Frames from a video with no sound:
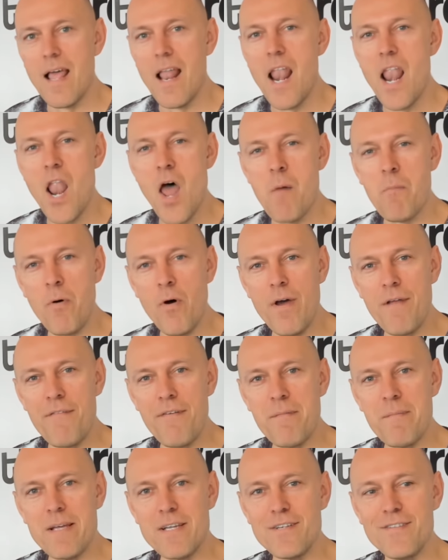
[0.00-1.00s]
A lot more
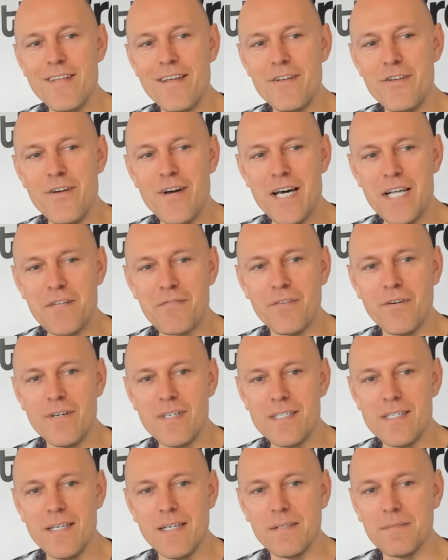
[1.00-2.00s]
information than you asked for,
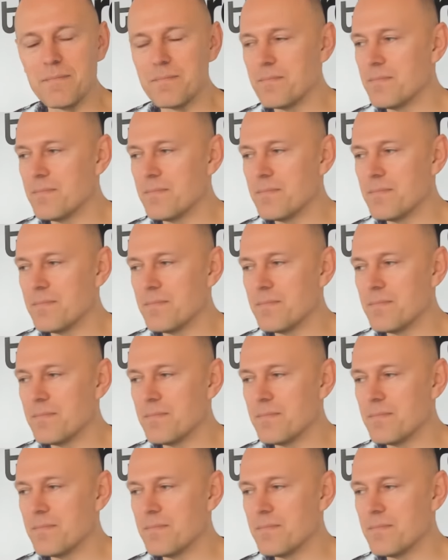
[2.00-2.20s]
isn't it?